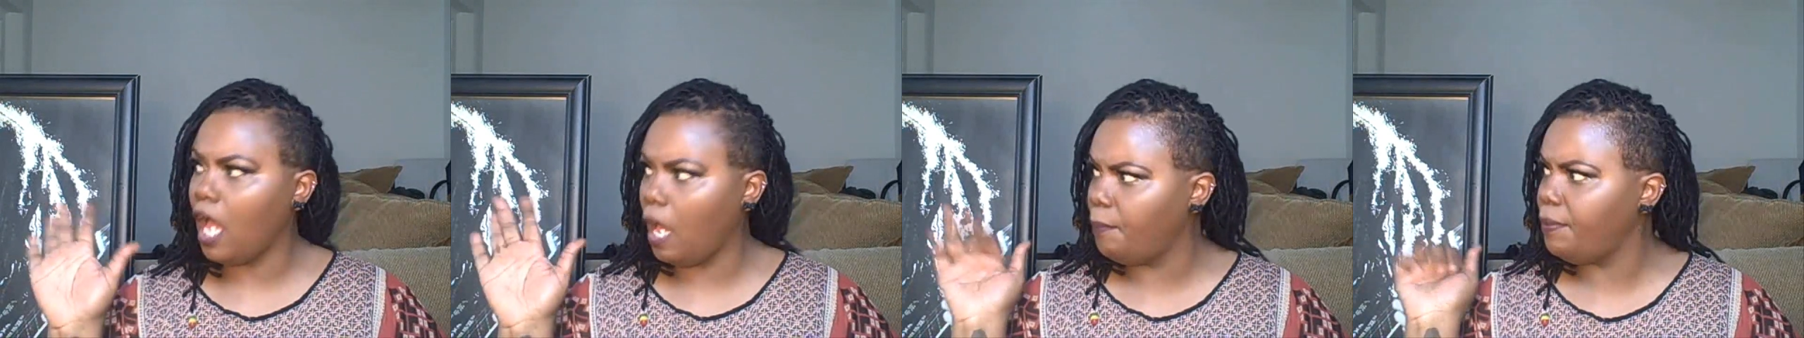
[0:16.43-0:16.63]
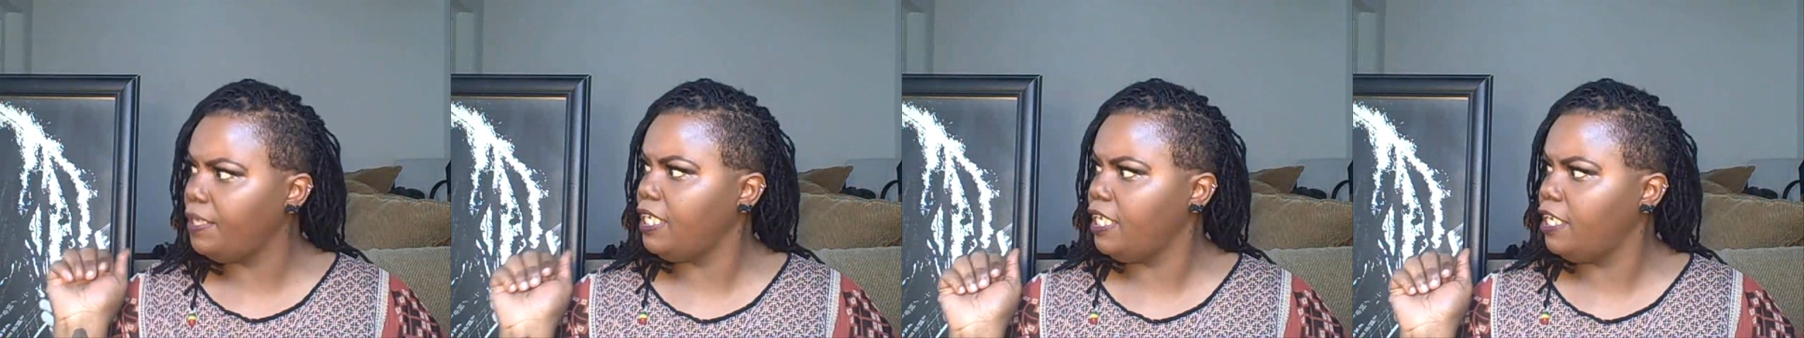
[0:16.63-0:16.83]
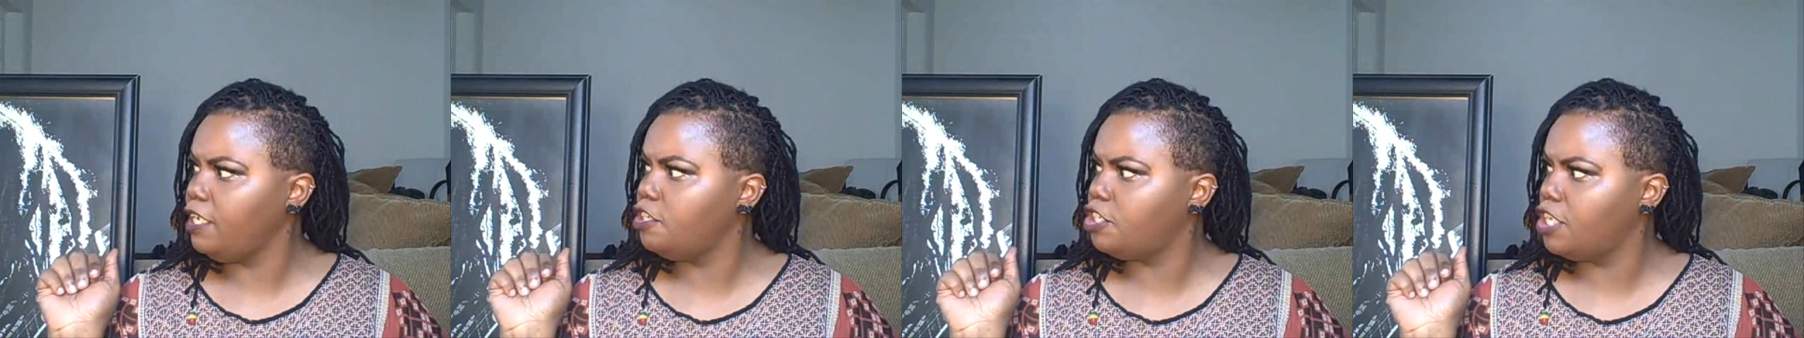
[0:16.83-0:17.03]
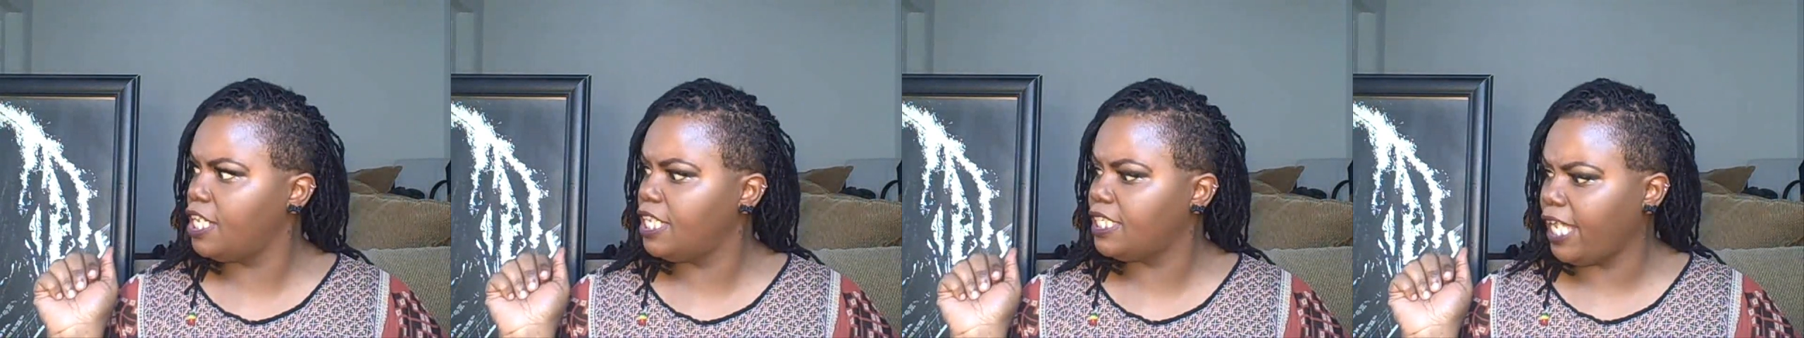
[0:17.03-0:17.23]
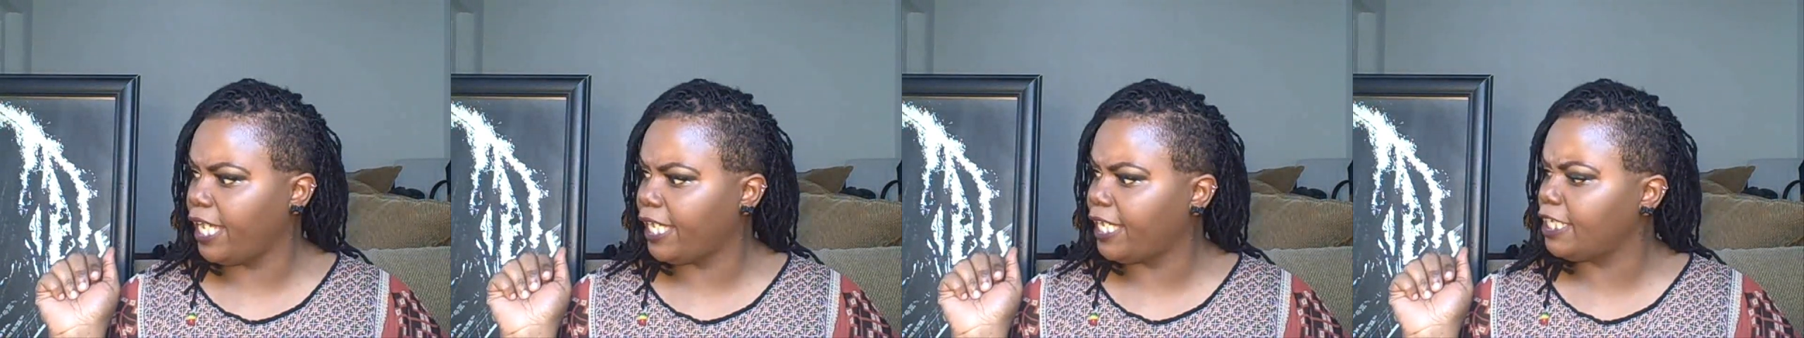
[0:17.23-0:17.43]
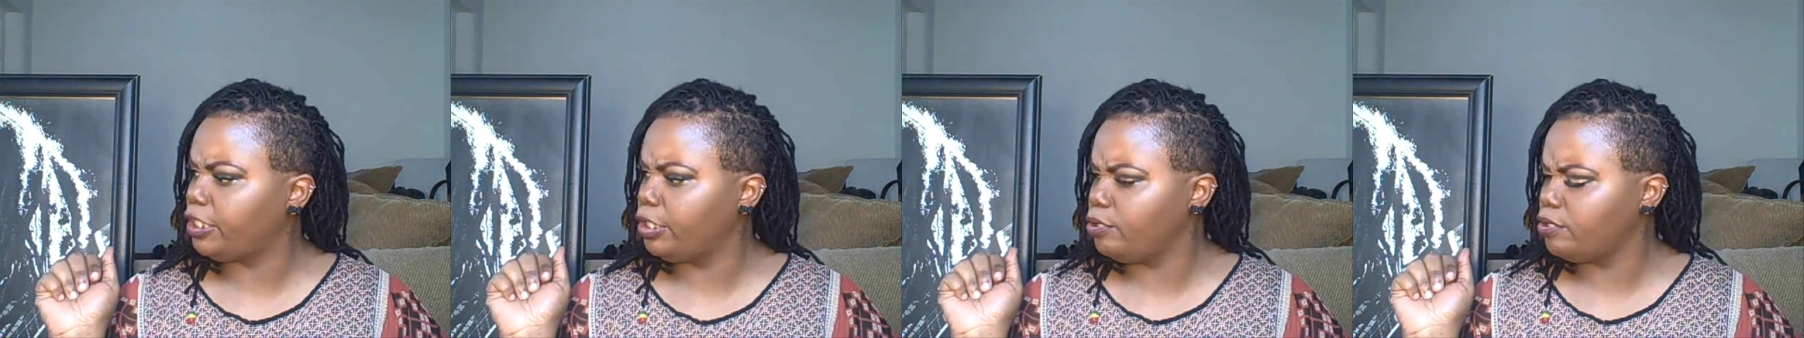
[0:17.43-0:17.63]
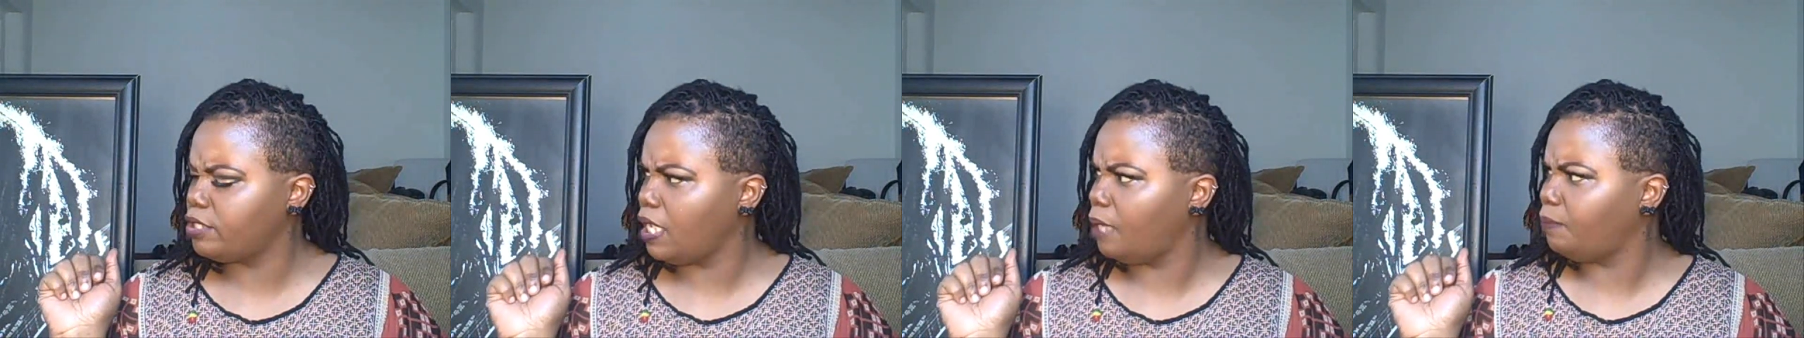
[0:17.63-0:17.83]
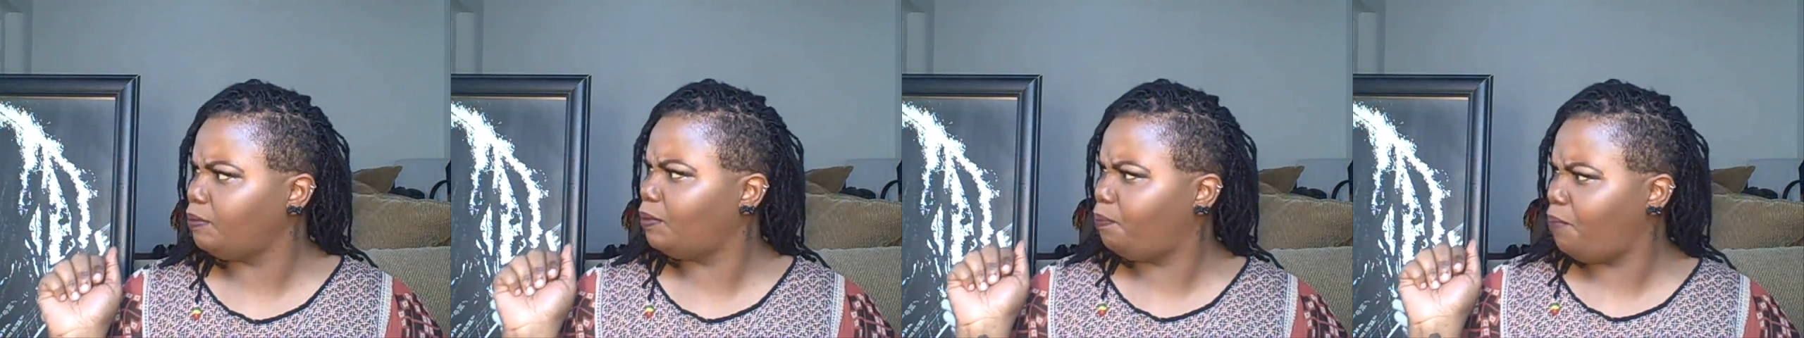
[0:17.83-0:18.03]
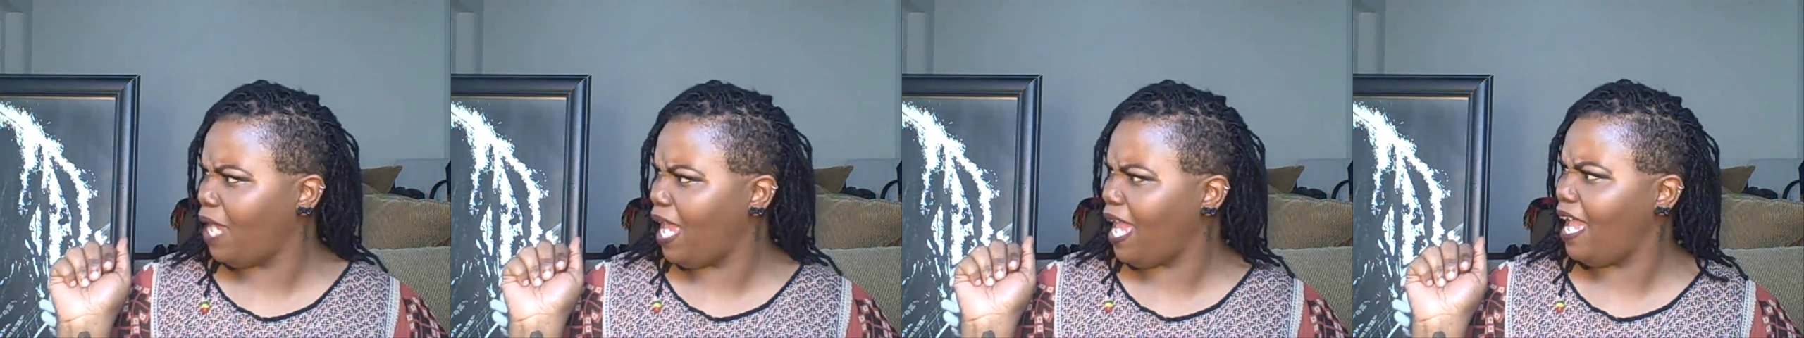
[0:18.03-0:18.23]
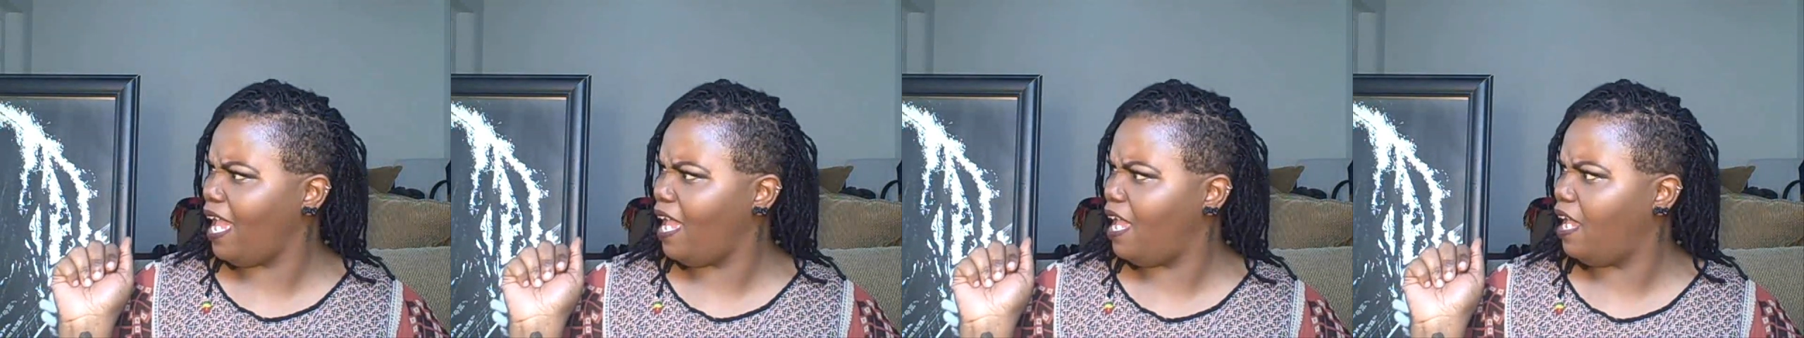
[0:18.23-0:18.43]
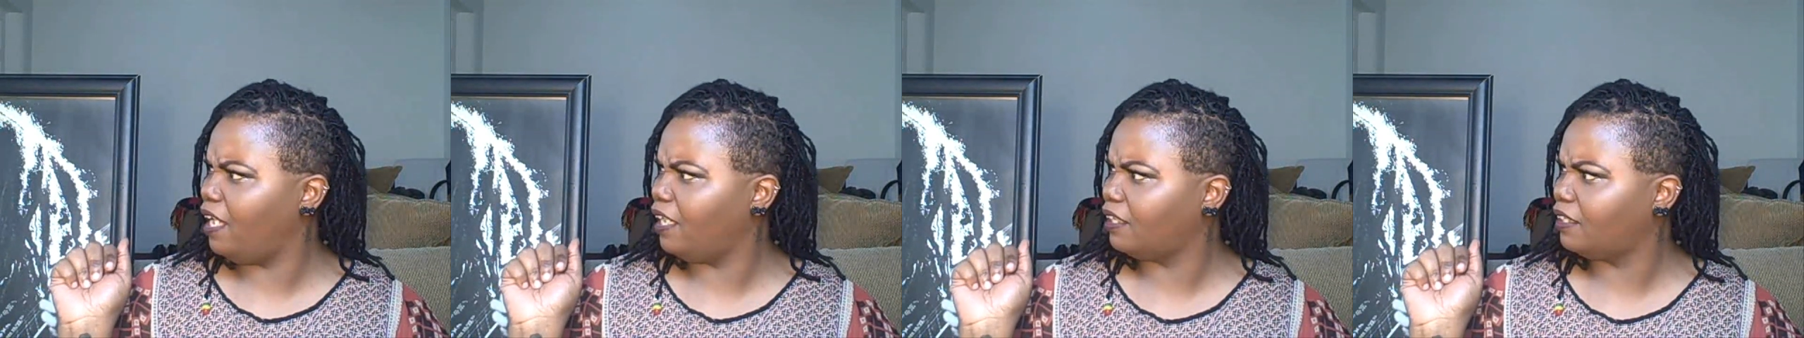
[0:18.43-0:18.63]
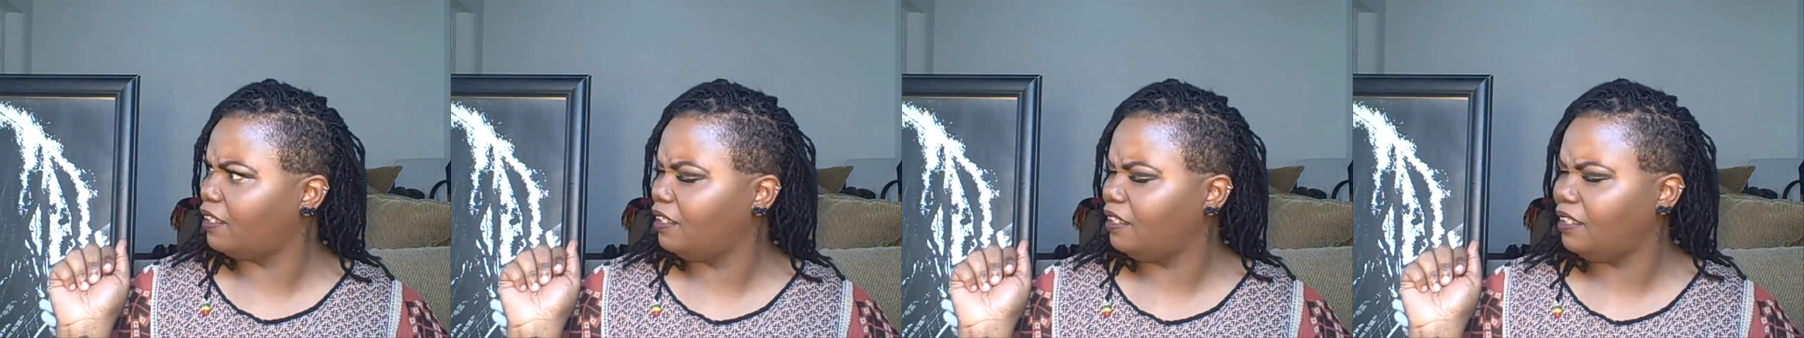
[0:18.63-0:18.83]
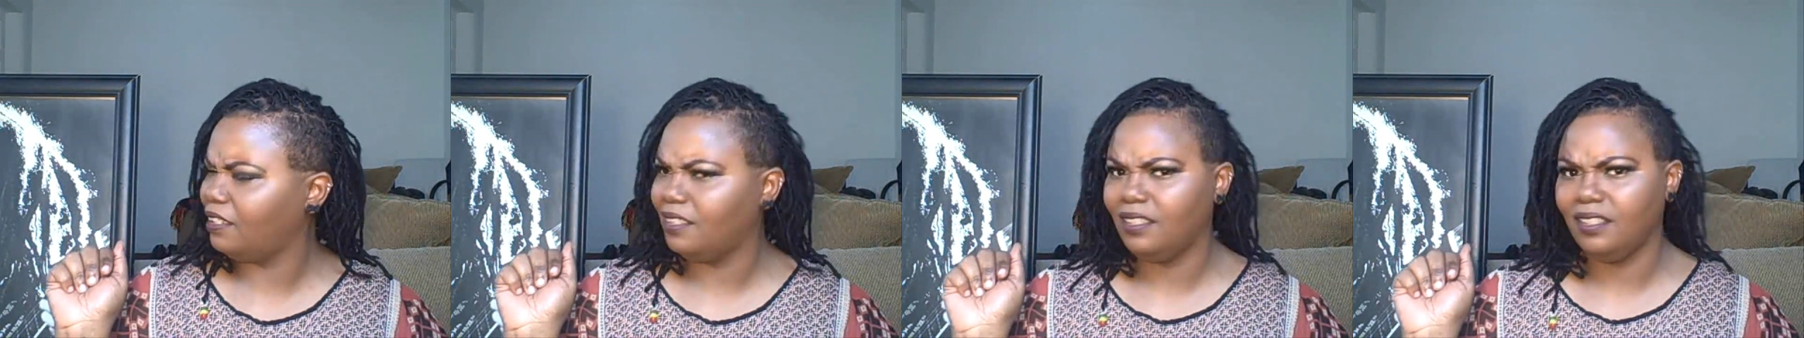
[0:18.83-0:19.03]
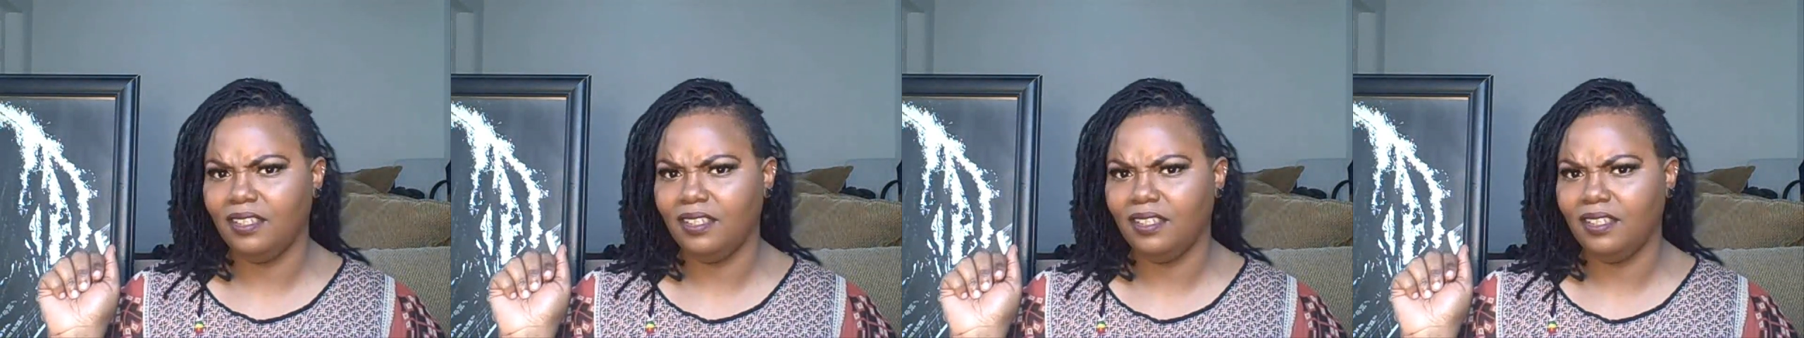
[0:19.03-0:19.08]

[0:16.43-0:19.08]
I'm gonna need you to take it 2 steps back.